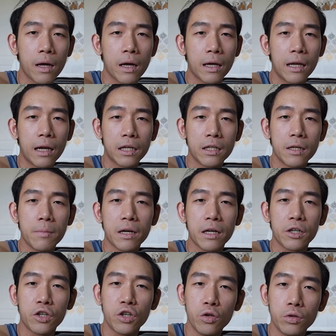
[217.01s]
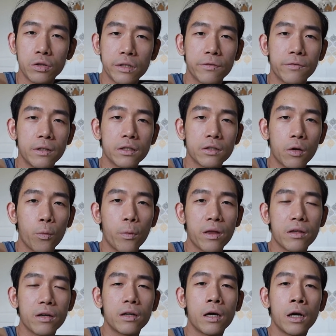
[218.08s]
can actually make a huge difference on
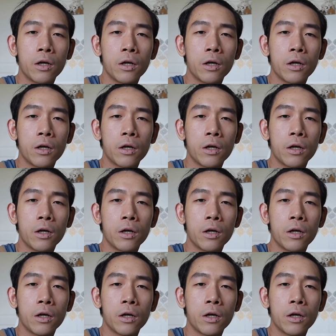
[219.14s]
whether